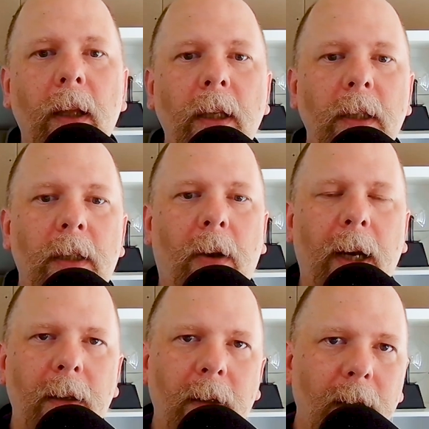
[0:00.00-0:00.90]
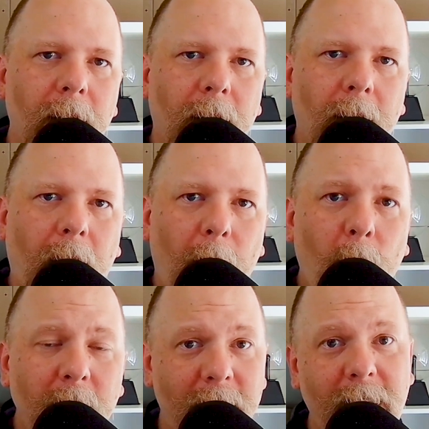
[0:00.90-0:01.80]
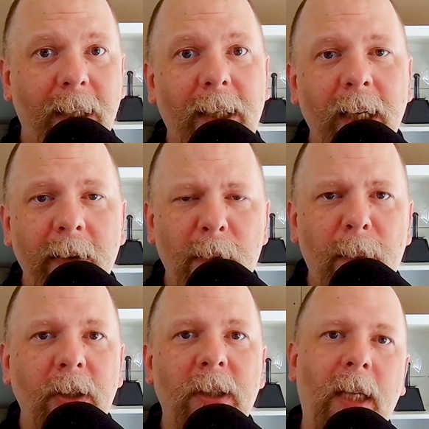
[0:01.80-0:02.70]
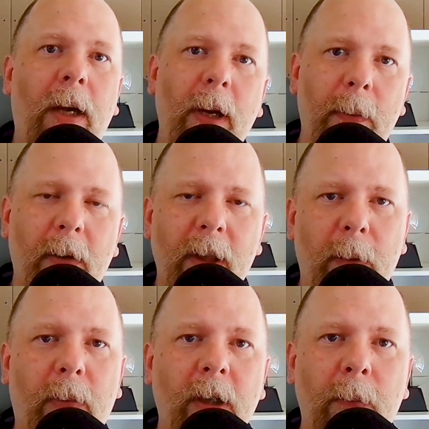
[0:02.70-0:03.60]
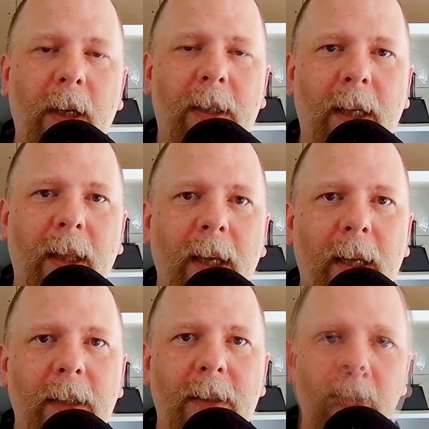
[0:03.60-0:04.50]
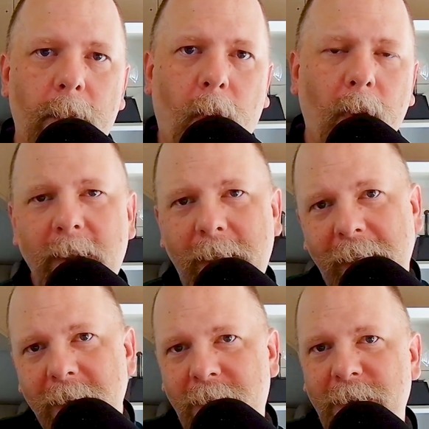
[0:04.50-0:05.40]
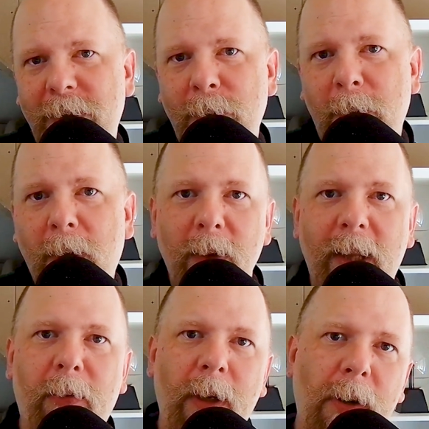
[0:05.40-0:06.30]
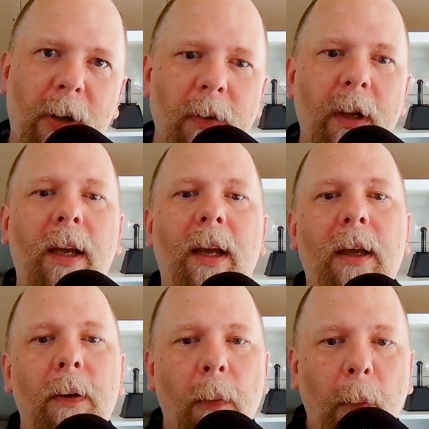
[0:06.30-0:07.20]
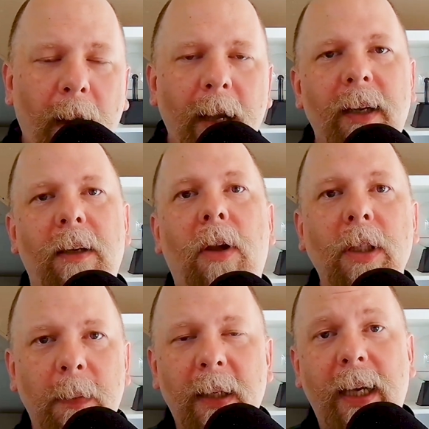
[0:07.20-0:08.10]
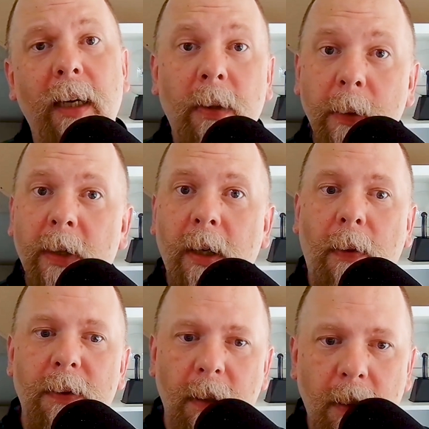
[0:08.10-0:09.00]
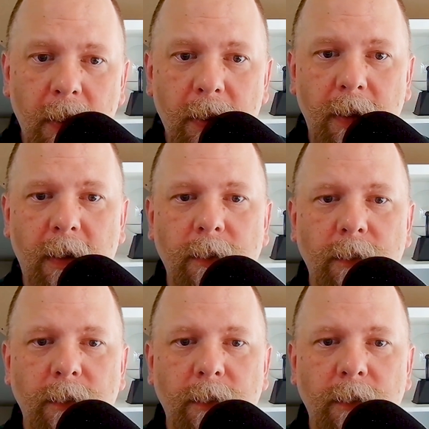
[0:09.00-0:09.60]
So I wish that they didn't even mention that repo in the book, because I think it's poor taste to promote that repo. But ultimately, I agree with the author's conclusion